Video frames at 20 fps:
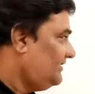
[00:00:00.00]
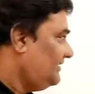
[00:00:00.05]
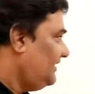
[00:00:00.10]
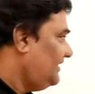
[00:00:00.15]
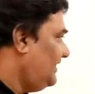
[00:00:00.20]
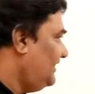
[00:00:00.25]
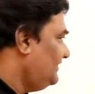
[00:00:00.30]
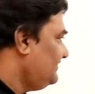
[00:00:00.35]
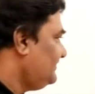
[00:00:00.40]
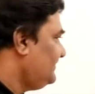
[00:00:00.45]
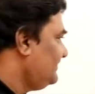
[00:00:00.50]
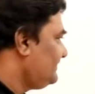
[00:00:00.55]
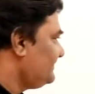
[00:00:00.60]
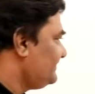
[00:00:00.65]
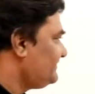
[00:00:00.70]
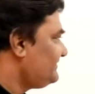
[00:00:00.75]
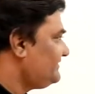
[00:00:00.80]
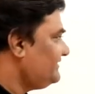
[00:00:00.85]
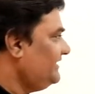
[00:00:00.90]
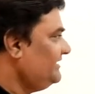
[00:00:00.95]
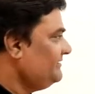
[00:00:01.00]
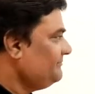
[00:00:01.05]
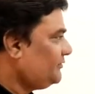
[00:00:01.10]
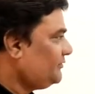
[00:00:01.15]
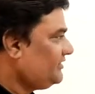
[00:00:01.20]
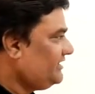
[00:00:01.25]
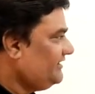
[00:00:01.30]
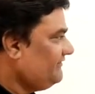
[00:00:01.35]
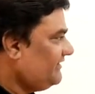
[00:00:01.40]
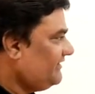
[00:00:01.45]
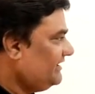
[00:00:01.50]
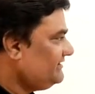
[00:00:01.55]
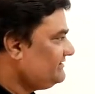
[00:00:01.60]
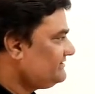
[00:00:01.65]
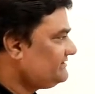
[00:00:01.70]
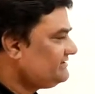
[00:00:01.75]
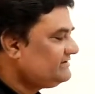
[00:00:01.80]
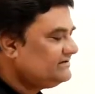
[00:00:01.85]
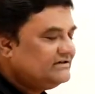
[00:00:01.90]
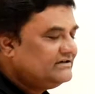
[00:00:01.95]
And this is input
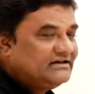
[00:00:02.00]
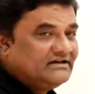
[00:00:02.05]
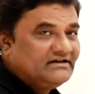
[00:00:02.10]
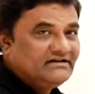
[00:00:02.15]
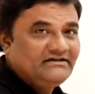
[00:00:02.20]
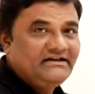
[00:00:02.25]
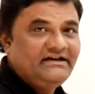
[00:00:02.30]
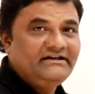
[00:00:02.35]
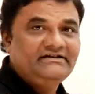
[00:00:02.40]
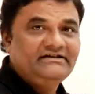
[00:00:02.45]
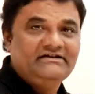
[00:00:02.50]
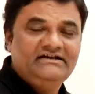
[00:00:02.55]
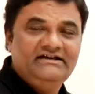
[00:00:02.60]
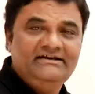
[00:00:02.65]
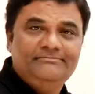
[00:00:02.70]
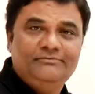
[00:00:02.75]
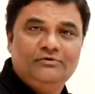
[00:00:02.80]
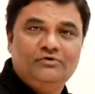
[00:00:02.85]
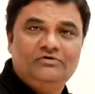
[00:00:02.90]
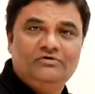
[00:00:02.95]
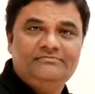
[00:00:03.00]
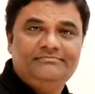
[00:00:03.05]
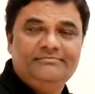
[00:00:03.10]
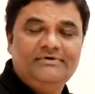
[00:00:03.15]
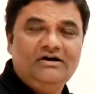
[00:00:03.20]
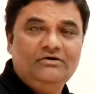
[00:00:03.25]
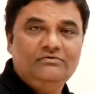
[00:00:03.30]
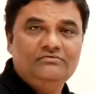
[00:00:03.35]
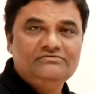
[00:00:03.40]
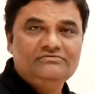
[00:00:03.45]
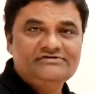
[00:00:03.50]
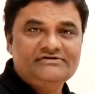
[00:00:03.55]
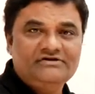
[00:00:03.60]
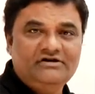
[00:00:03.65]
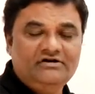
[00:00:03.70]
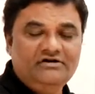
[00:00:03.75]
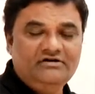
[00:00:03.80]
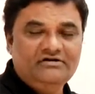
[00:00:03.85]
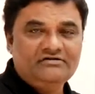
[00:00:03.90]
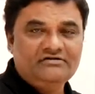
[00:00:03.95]
device like keyboard, mouse,
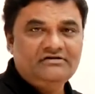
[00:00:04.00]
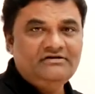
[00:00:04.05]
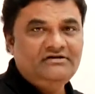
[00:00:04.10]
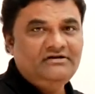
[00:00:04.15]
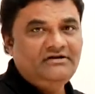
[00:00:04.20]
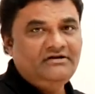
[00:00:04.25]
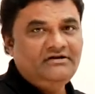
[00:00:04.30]
or